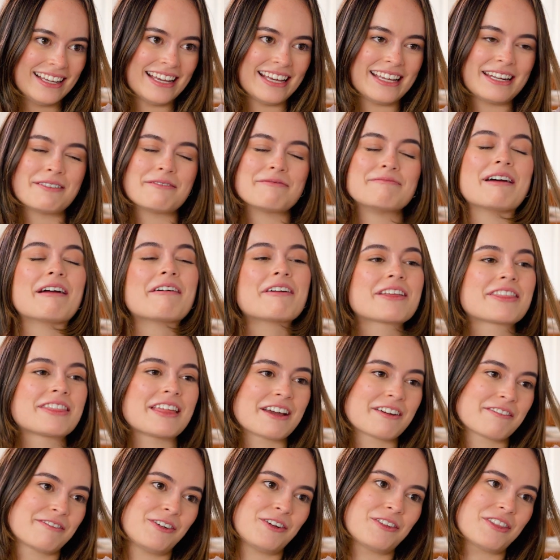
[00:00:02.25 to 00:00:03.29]
And I'm very
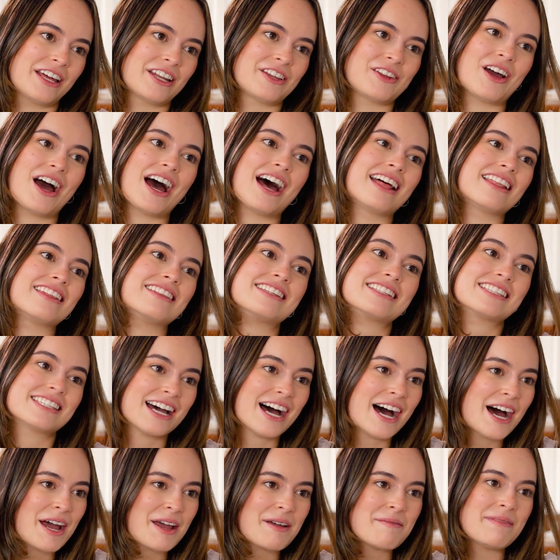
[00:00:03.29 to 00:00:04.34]
thankful that you had the
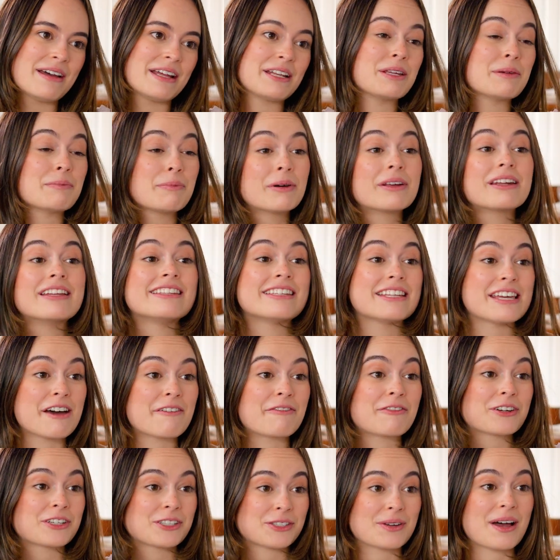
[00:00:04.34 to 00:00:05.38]
time and you put in the
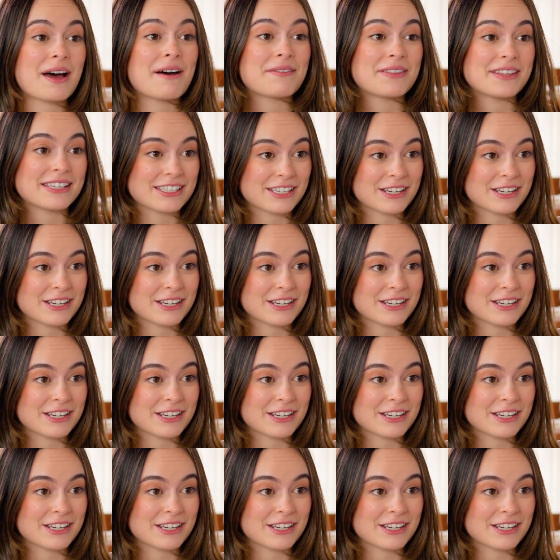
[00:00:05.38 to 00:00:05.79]
effort to have this